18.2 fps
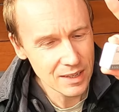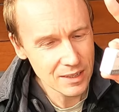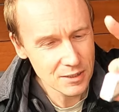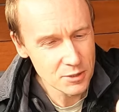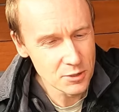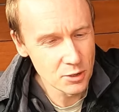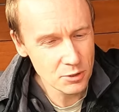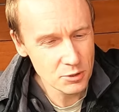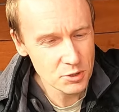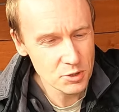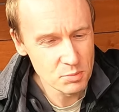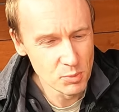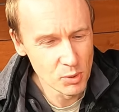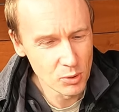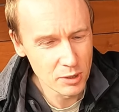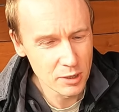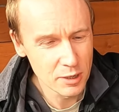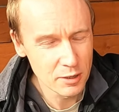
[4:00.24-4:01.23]
it's not
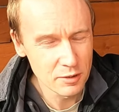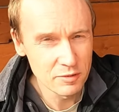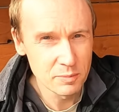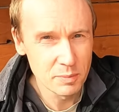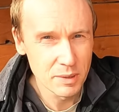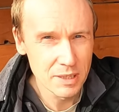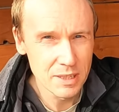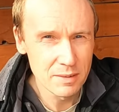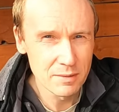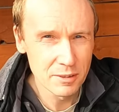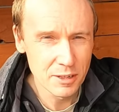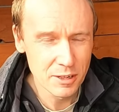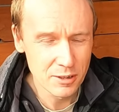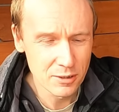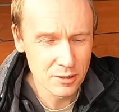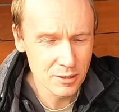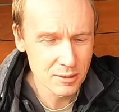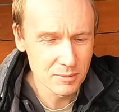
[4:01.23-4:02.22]
small enough, believe it
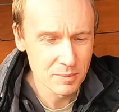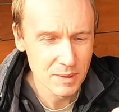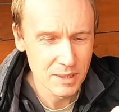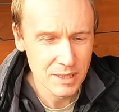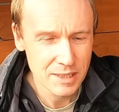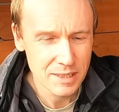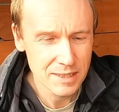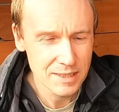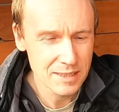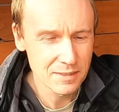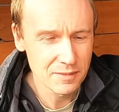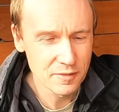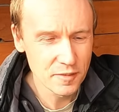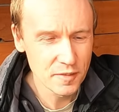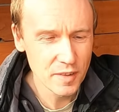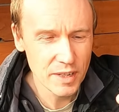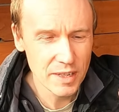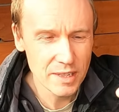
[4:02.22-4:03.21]
or not, to
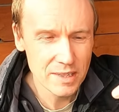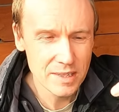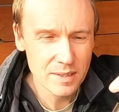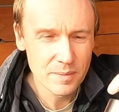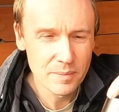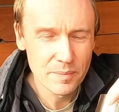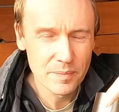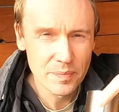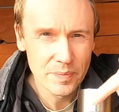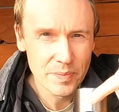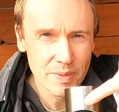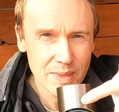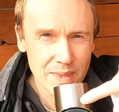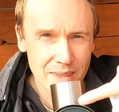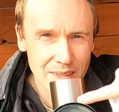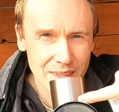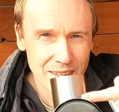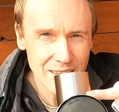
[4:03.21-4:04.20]
fit
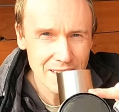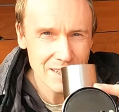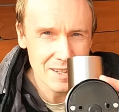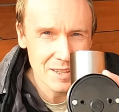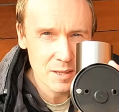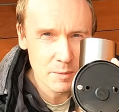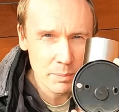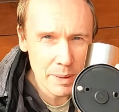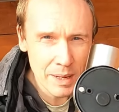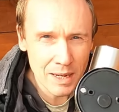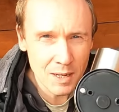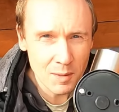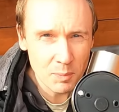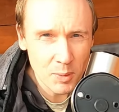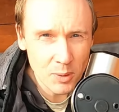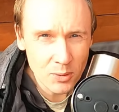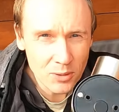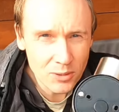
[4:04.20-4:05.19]
into the
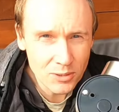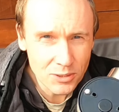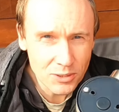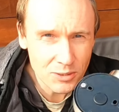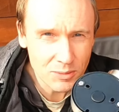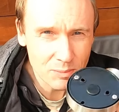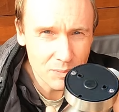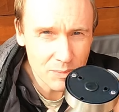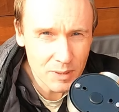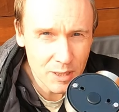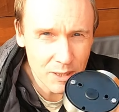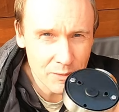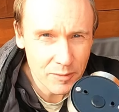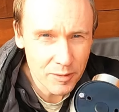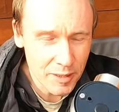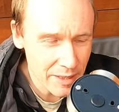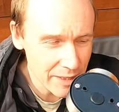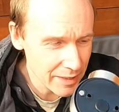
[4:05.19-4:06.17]
back box
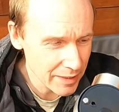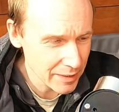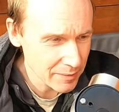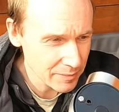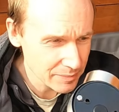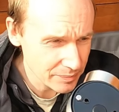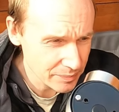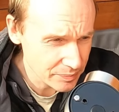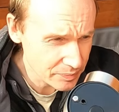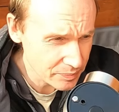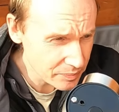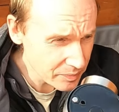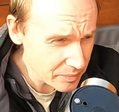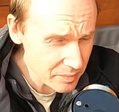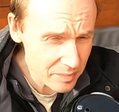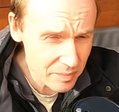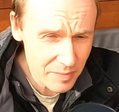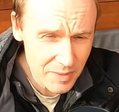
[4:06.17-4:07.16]
of here.
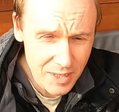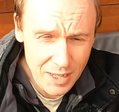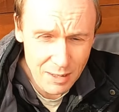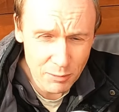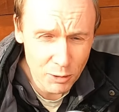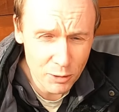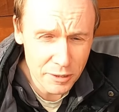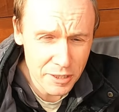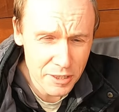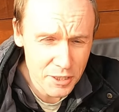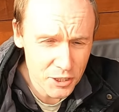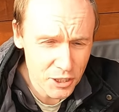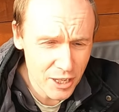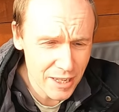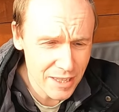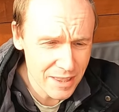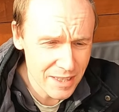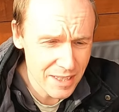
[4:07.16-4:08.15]
I've already
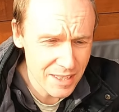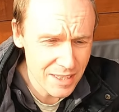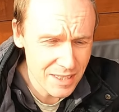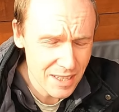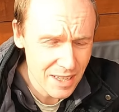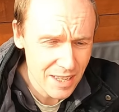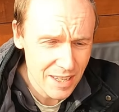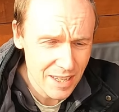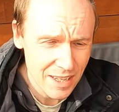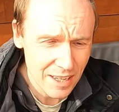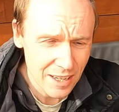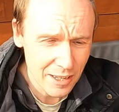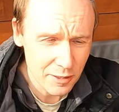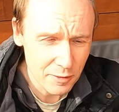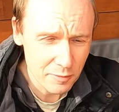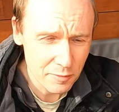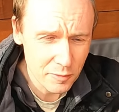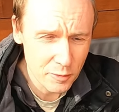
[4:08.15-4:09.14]
tried this,
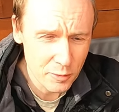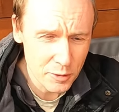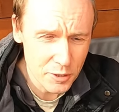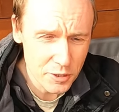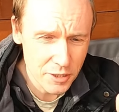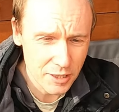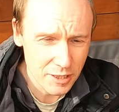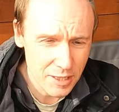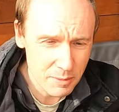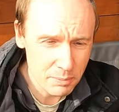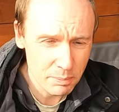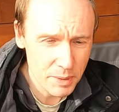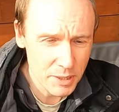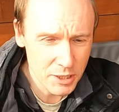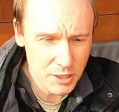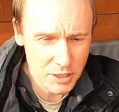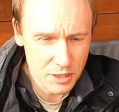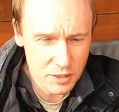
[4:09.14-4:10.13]
and unfortunately,
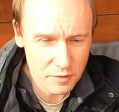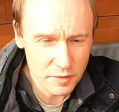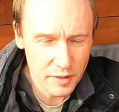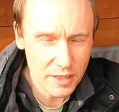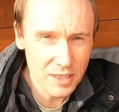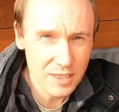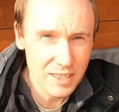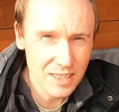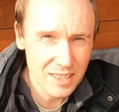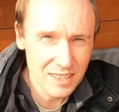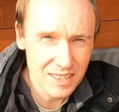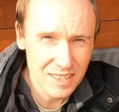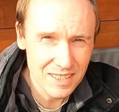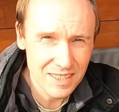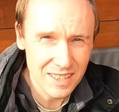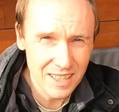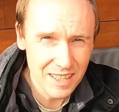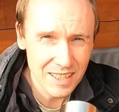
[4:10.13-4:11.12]
because of the fixings
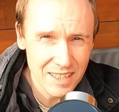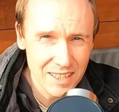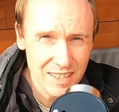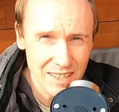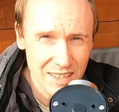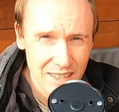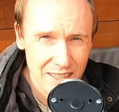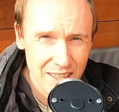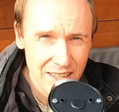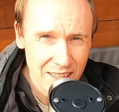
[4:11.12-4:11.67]
inside it,